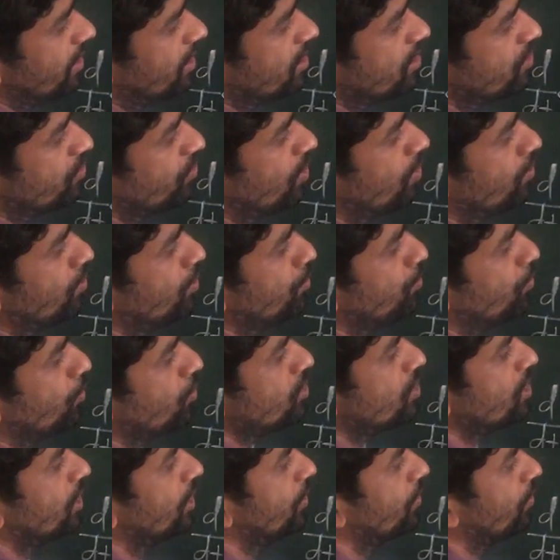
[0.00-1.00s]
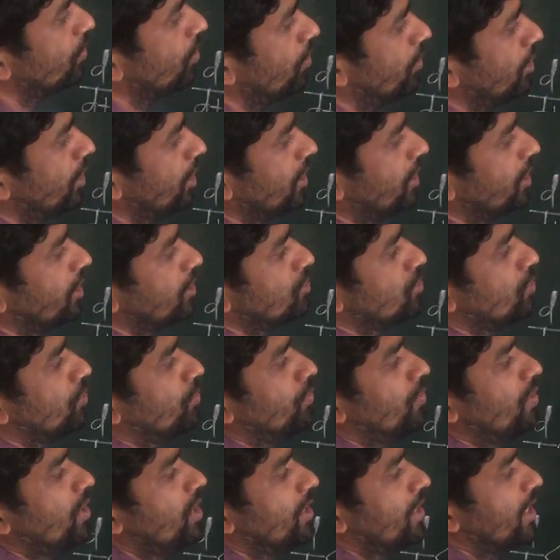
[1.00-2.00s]
this will be positive quantity. So
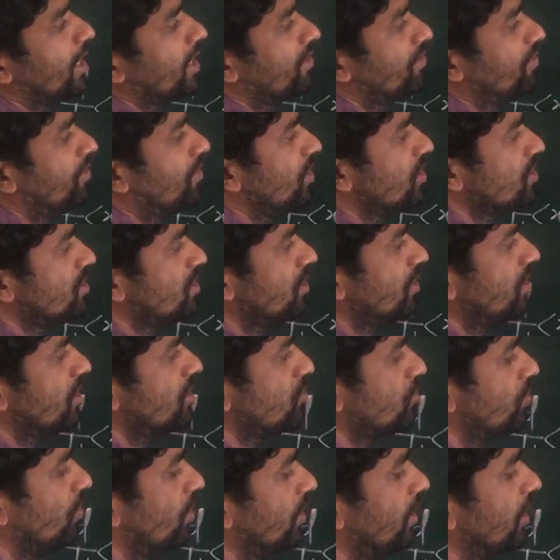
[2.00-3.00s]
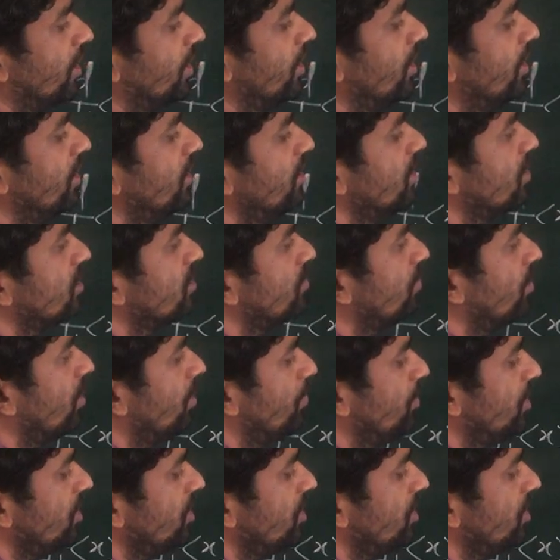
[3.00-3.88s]
we will take first this quantity. This will be